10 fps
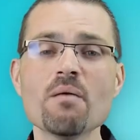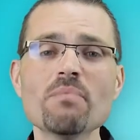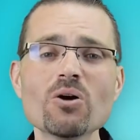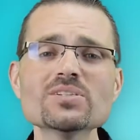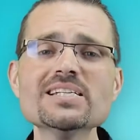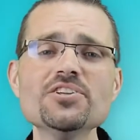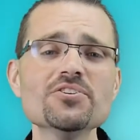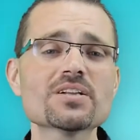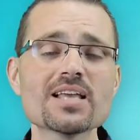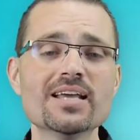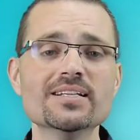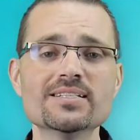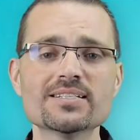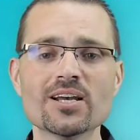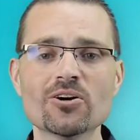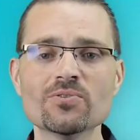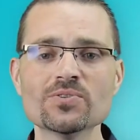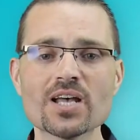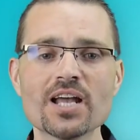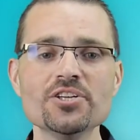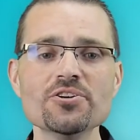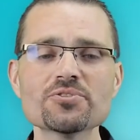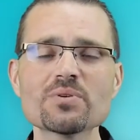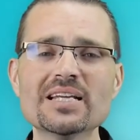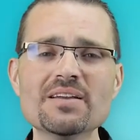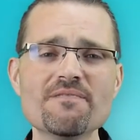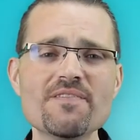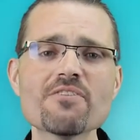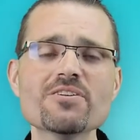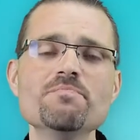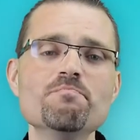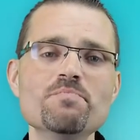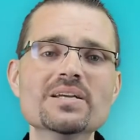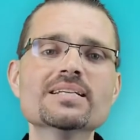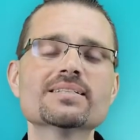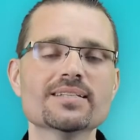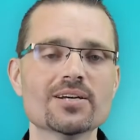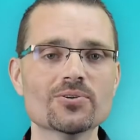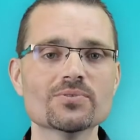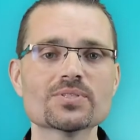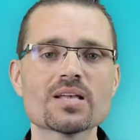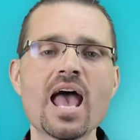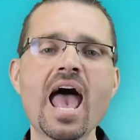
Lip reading: Multinucleated cells are usually very big cells